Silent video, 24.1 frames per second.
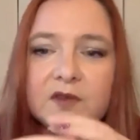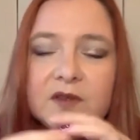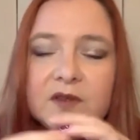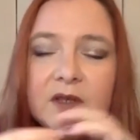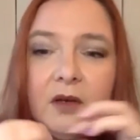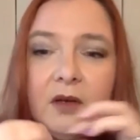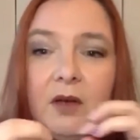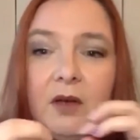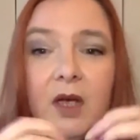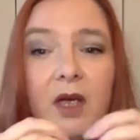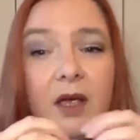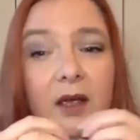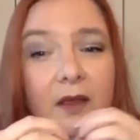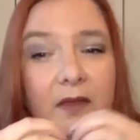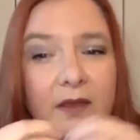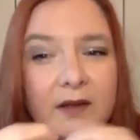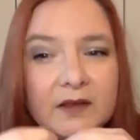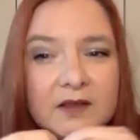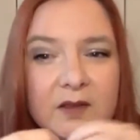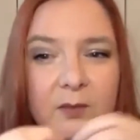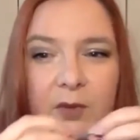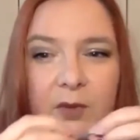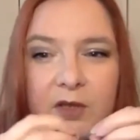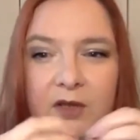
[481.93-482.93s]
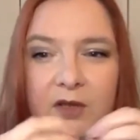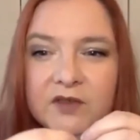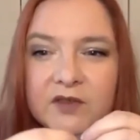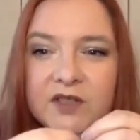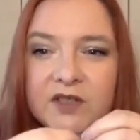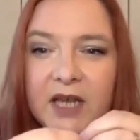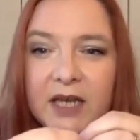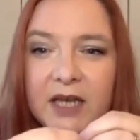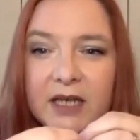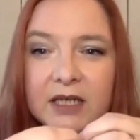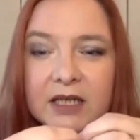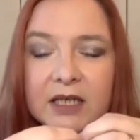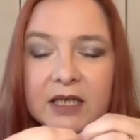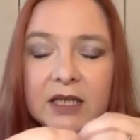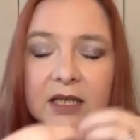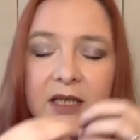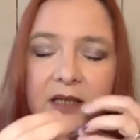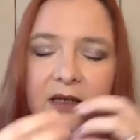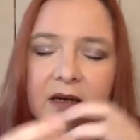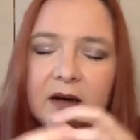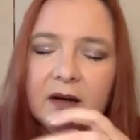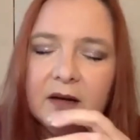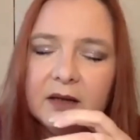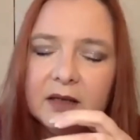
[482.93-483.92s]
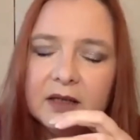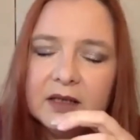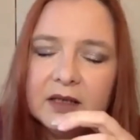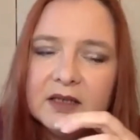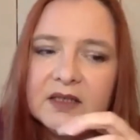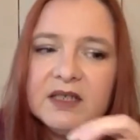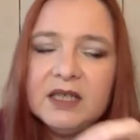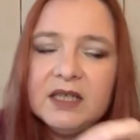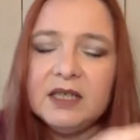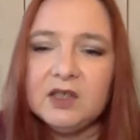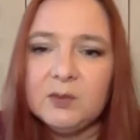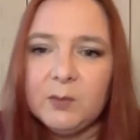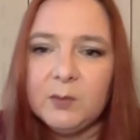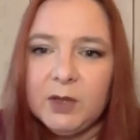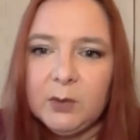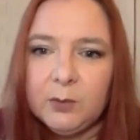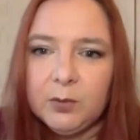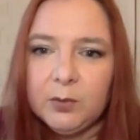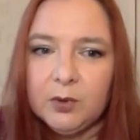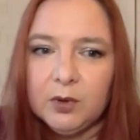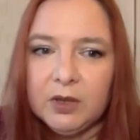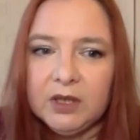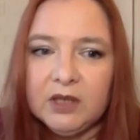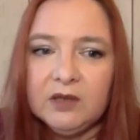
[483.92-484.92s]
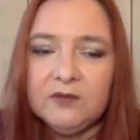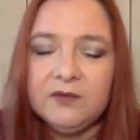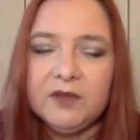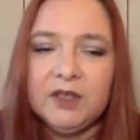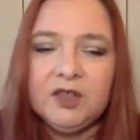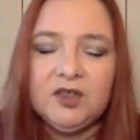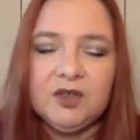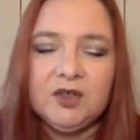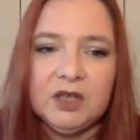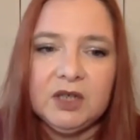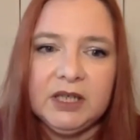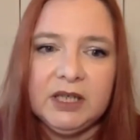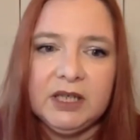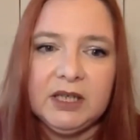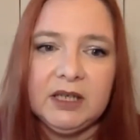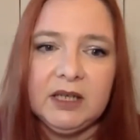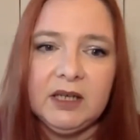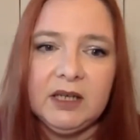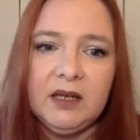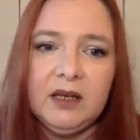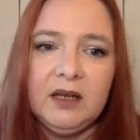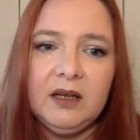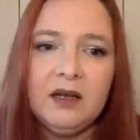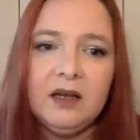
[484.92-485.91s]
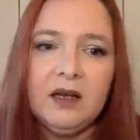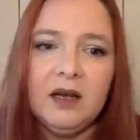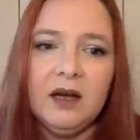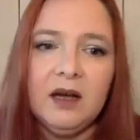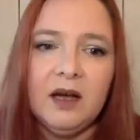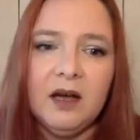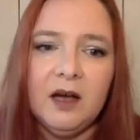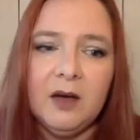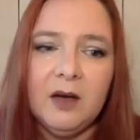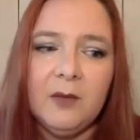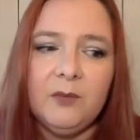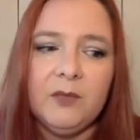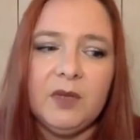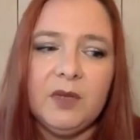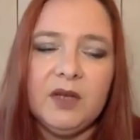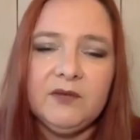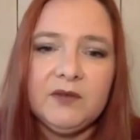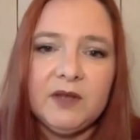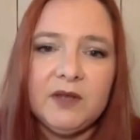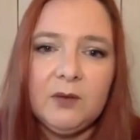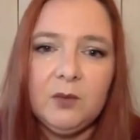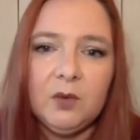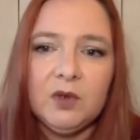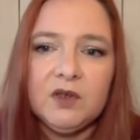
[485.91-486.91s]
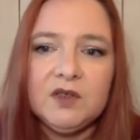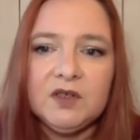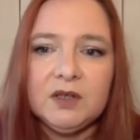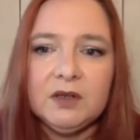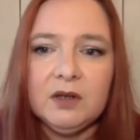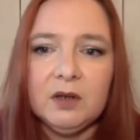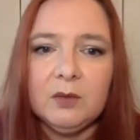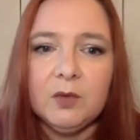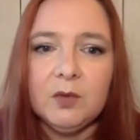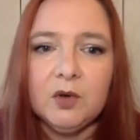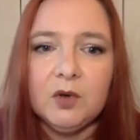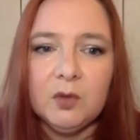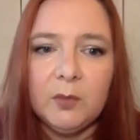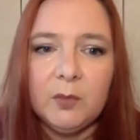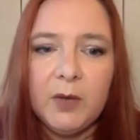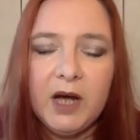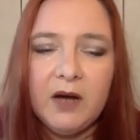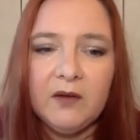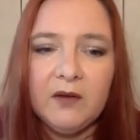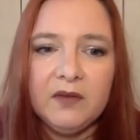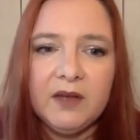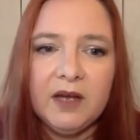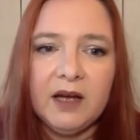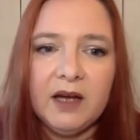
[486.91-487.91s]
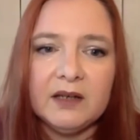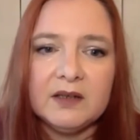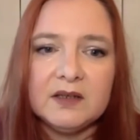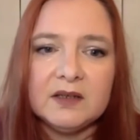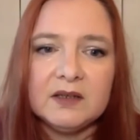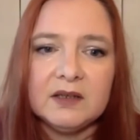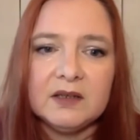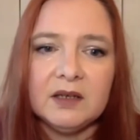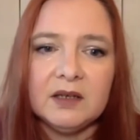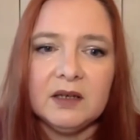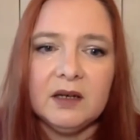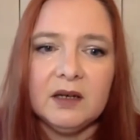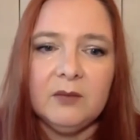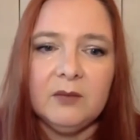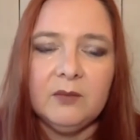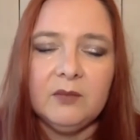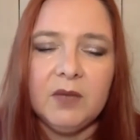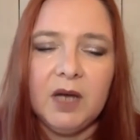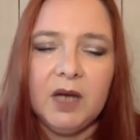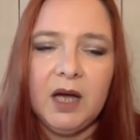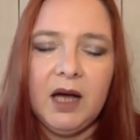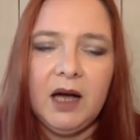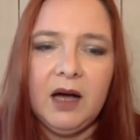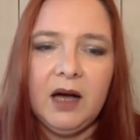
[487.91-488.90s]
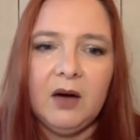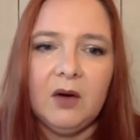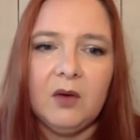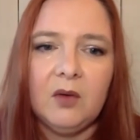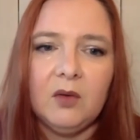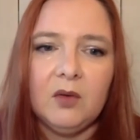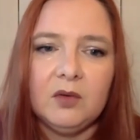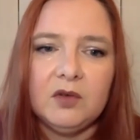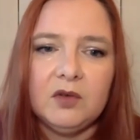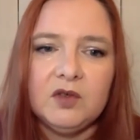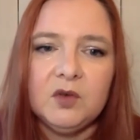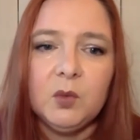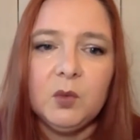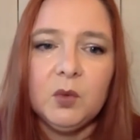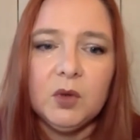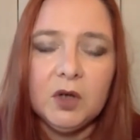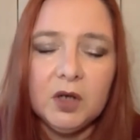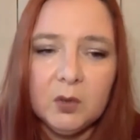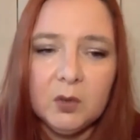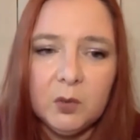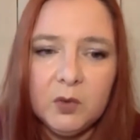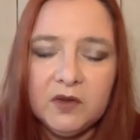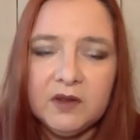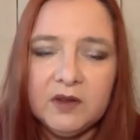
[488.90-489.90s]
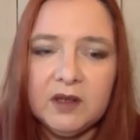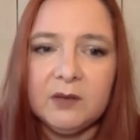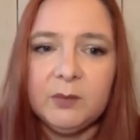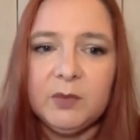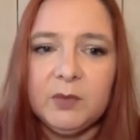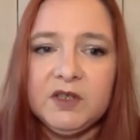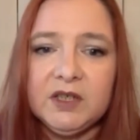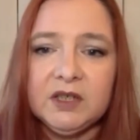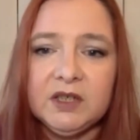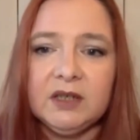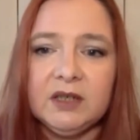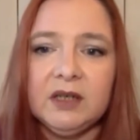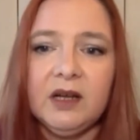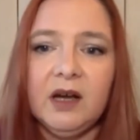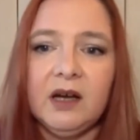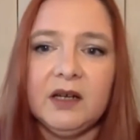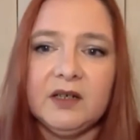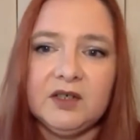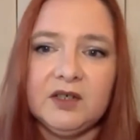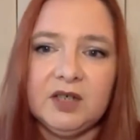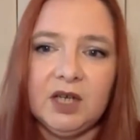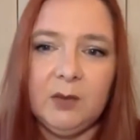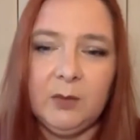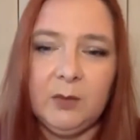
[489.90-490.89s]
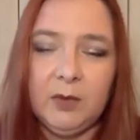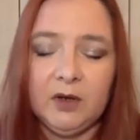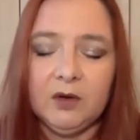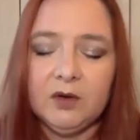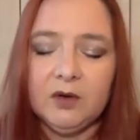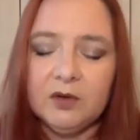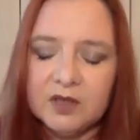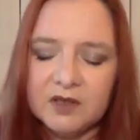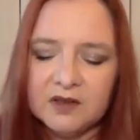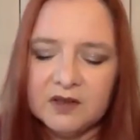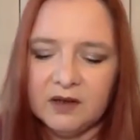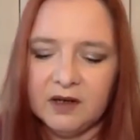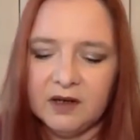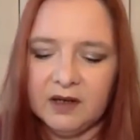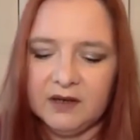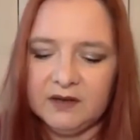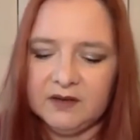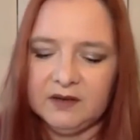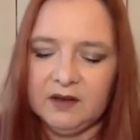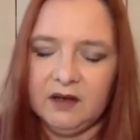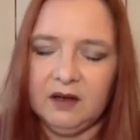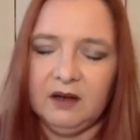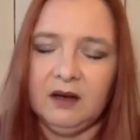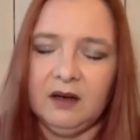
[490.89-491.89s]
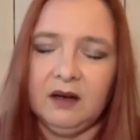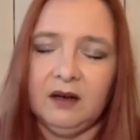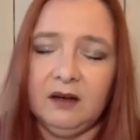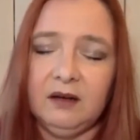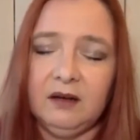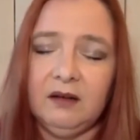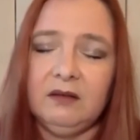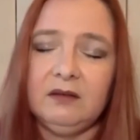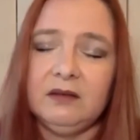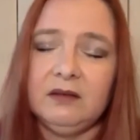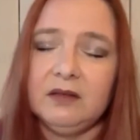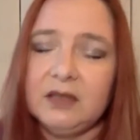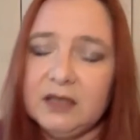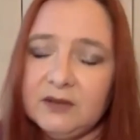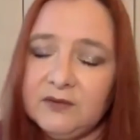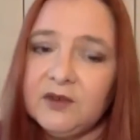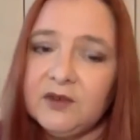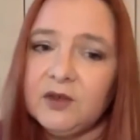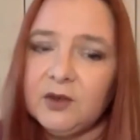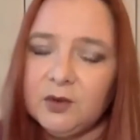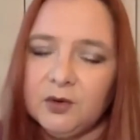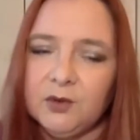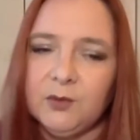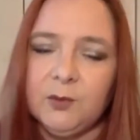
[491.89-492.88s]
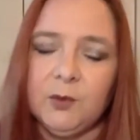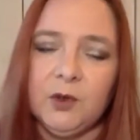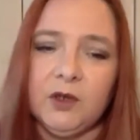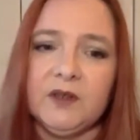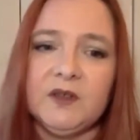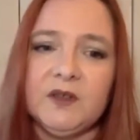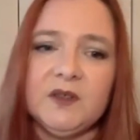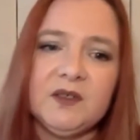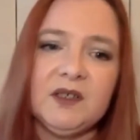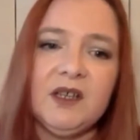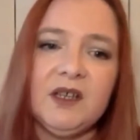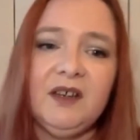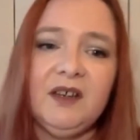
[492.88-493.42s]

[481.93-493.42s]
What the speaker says: So there's a bit of technique, and I can teach people individually, if they want to know more about that, how to work with their particular eye shape, and hooded eyes are the difficult ones.